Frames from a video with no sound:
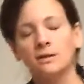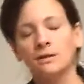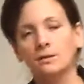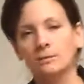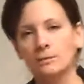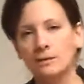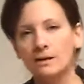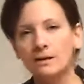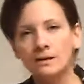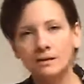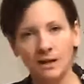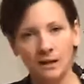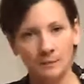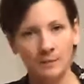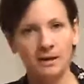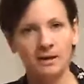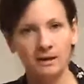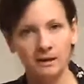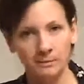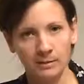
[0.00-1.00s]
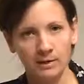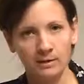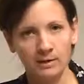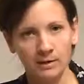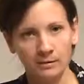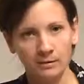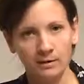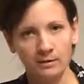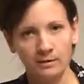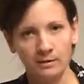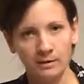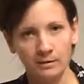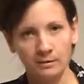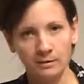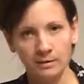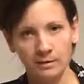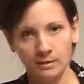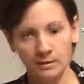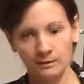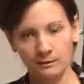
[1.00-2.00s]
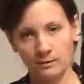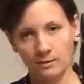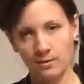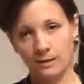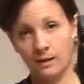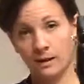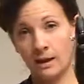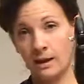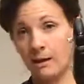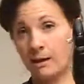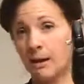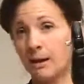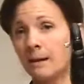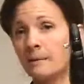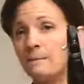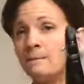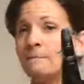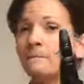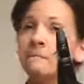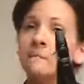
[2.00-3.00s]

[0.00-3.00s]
The reason that makes a big difference is because for the clarinet,